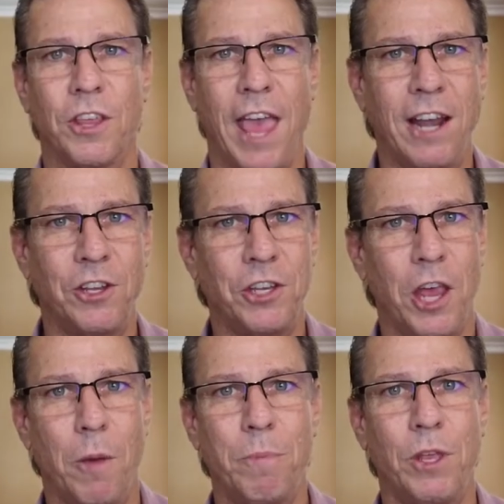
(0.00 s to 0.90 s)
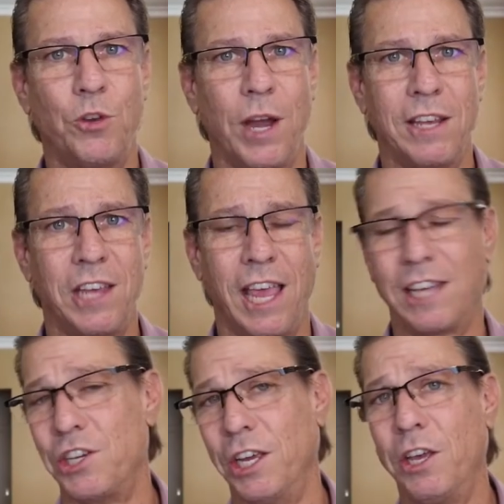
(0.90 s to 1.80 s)
So that'll just help the
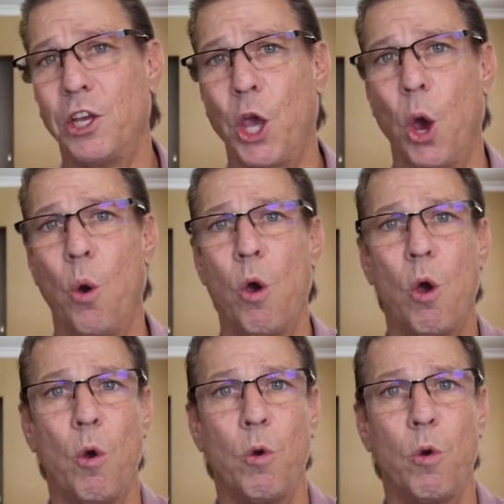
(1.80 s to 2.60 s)
transaction go